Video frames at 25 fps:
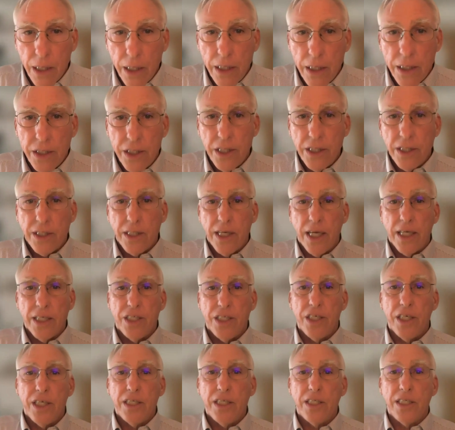She said
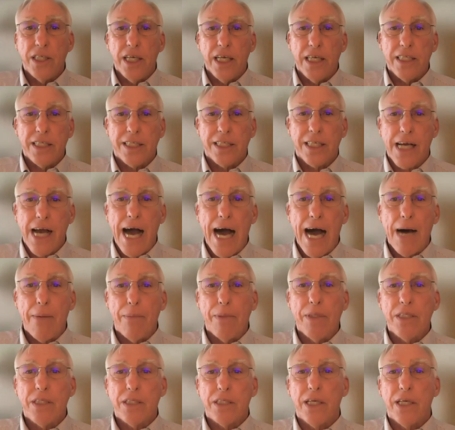she seeks
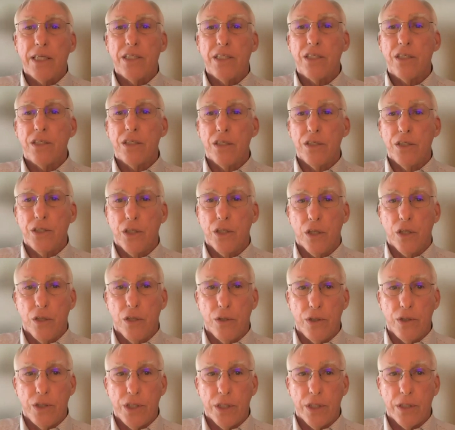common sense
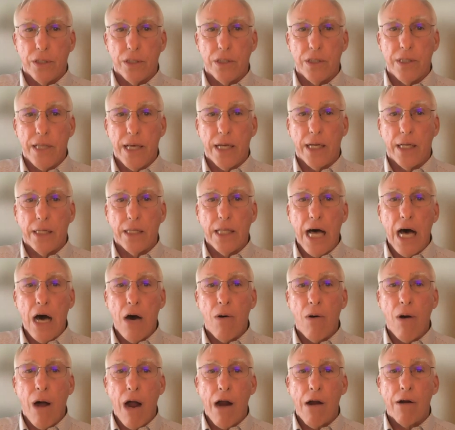solutions that
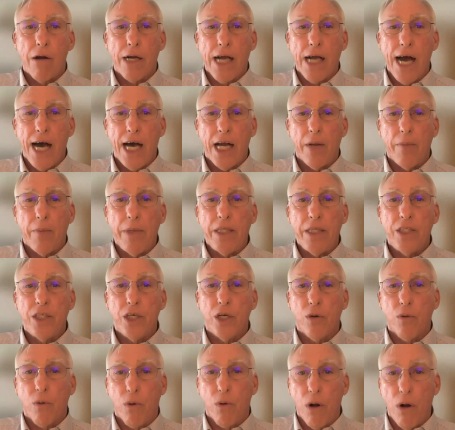allow our economy to
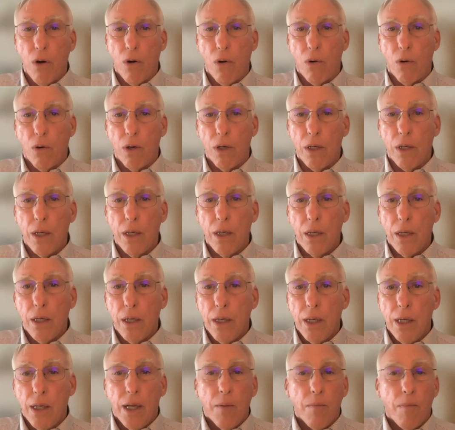grow
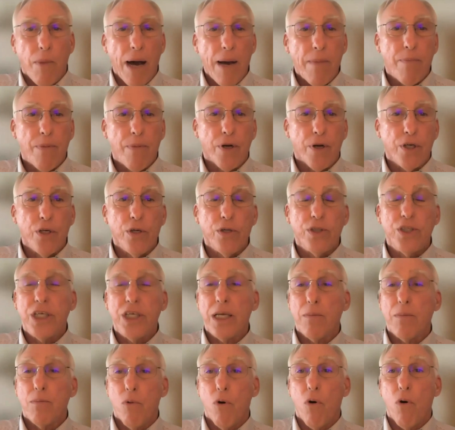by
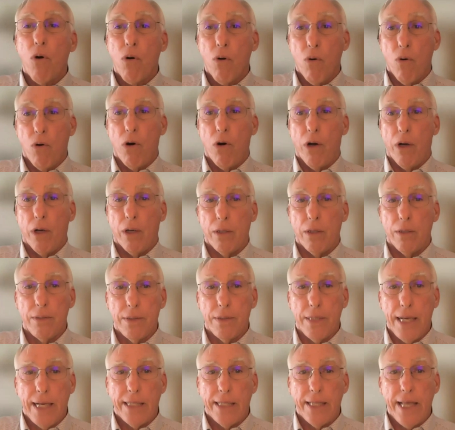producing more oil
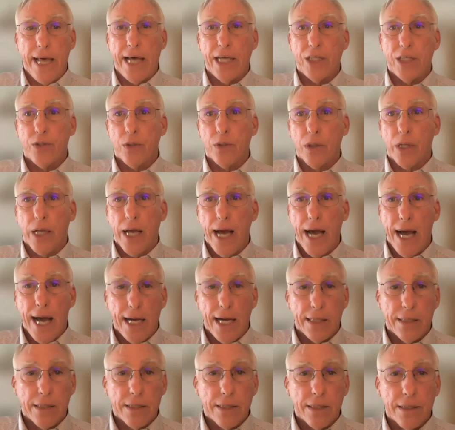and natural
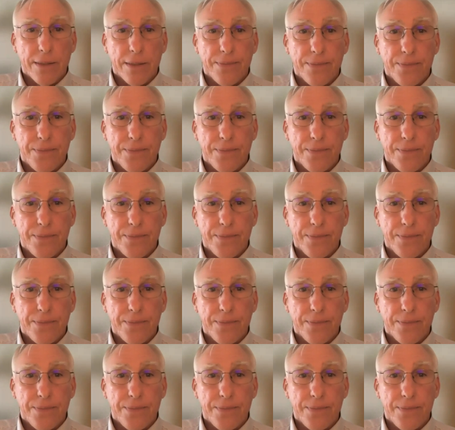gas.